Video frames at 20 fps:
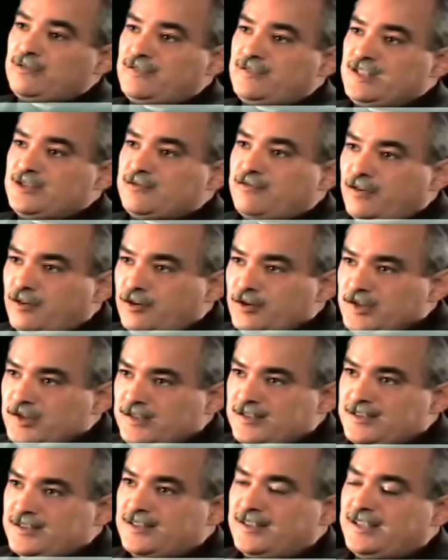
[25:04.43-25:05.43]
of these
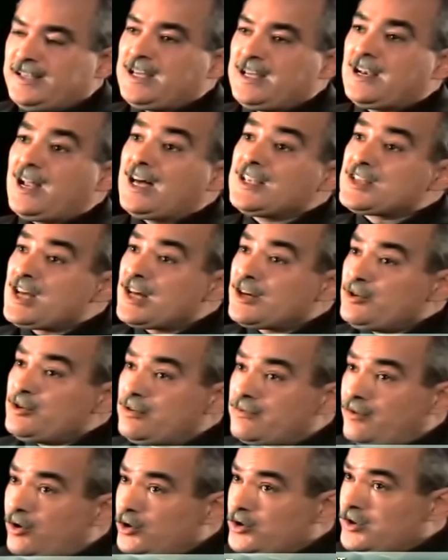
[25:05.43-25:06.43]
verses in Al-Azhar
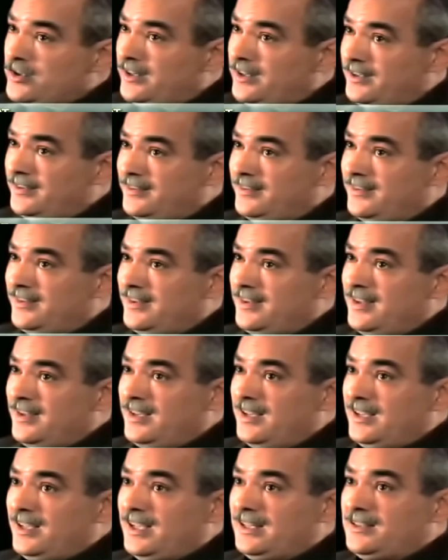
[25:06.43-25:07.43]
University,
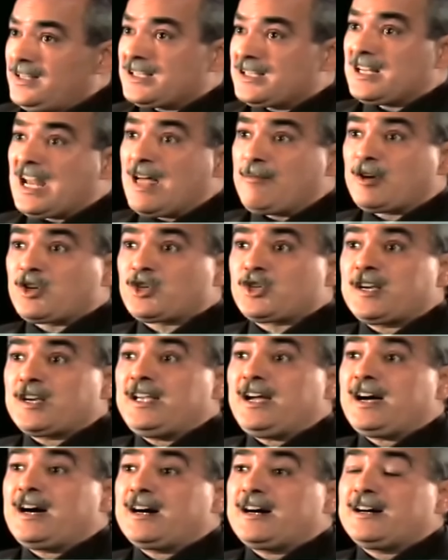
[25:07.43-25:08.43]
in the Islamic
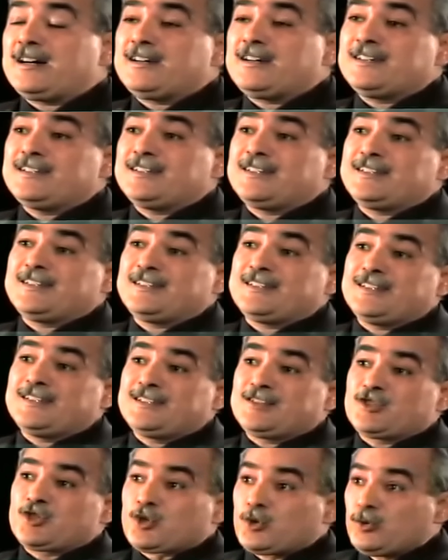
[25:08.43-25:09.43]
Sharia
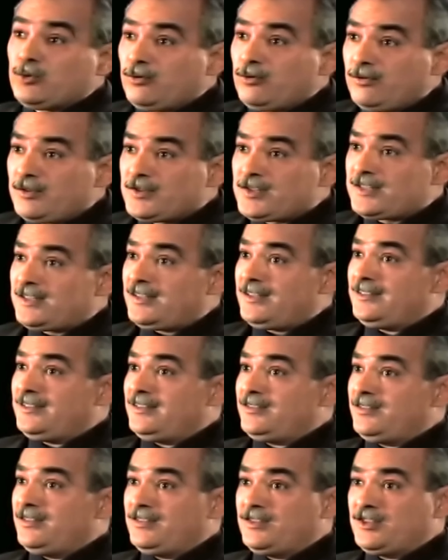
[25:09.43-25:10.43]
schools
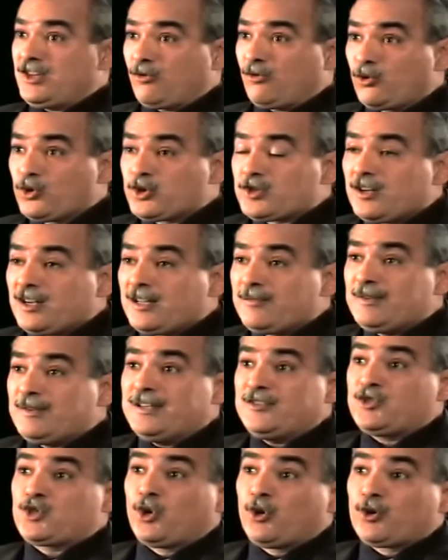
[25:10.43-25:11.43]
in Jerusalem,
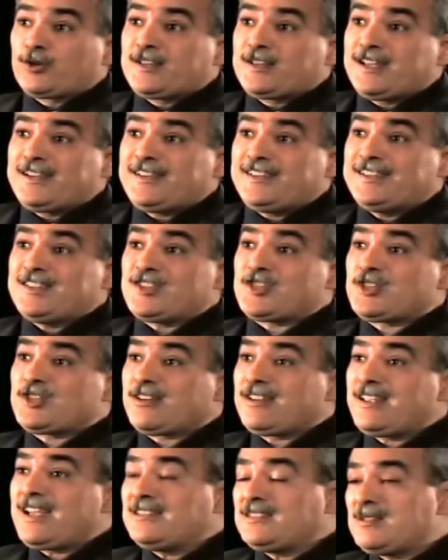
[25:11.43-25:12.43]
in Jordan, in
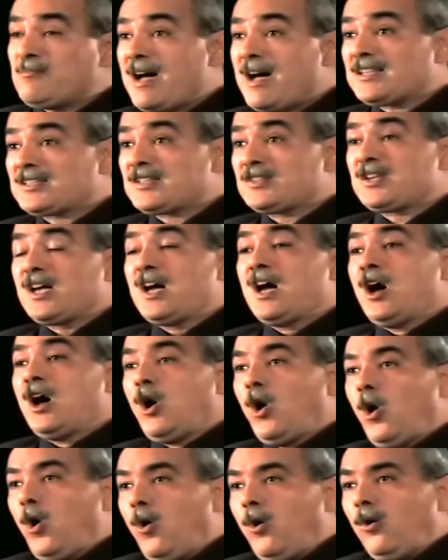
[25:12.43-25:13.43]
Syria, in Damascus,
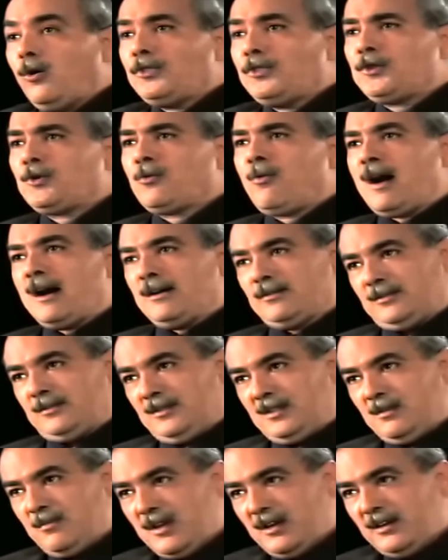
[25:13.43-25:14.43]
all throughout
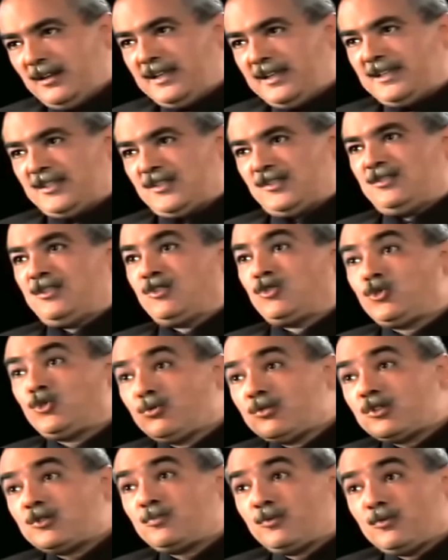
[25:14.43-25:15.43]
the Middle East, the
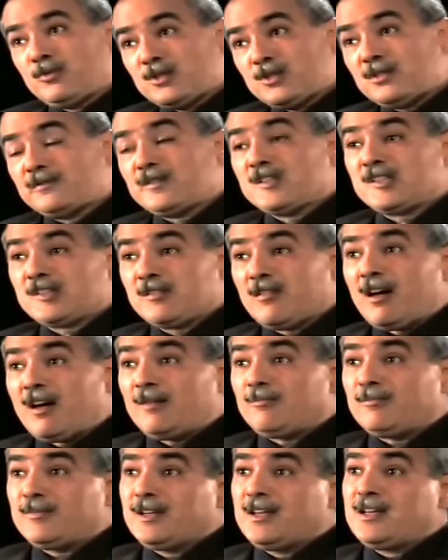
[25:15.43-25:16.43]
jurisprudence of
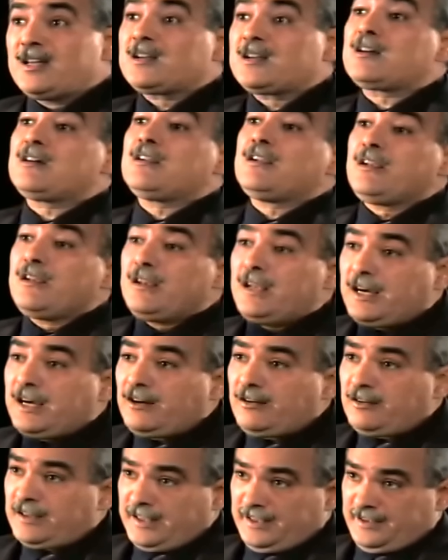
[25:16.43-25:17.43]
Islam
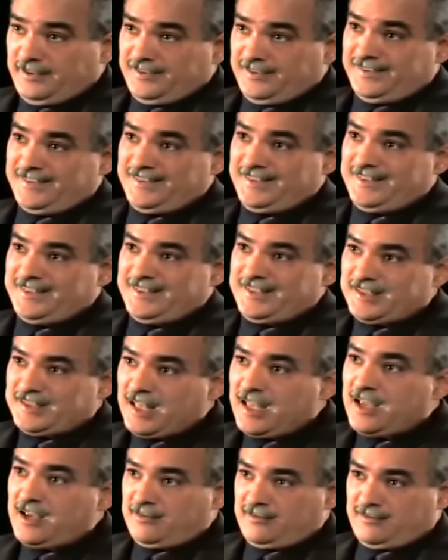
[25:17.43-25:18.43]
clearly
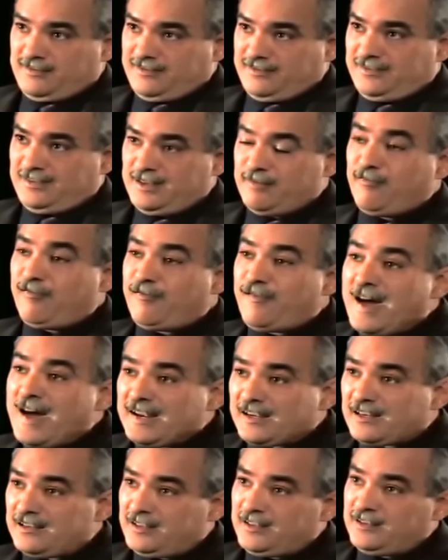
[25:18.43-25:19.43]
state,
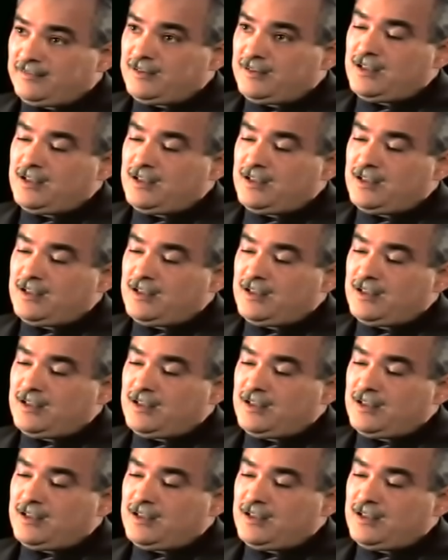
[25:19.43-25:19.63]
emphatically,